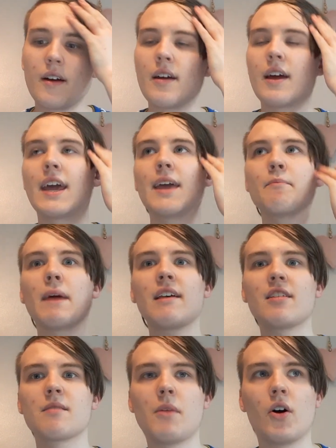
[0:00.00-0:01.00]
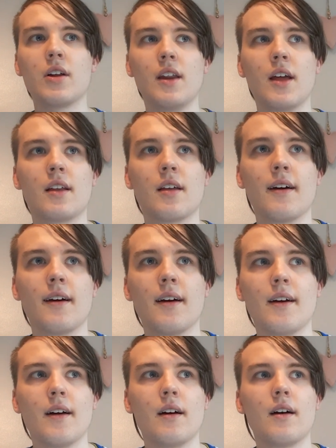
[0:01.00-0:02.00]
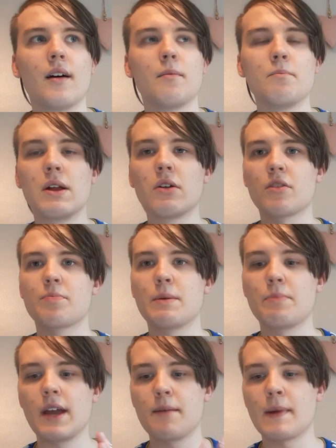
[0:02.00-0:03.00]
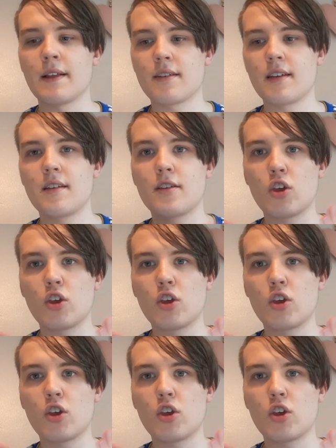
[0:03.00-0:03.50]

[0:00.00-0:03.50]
He masterminded Middlesbrough beating Man City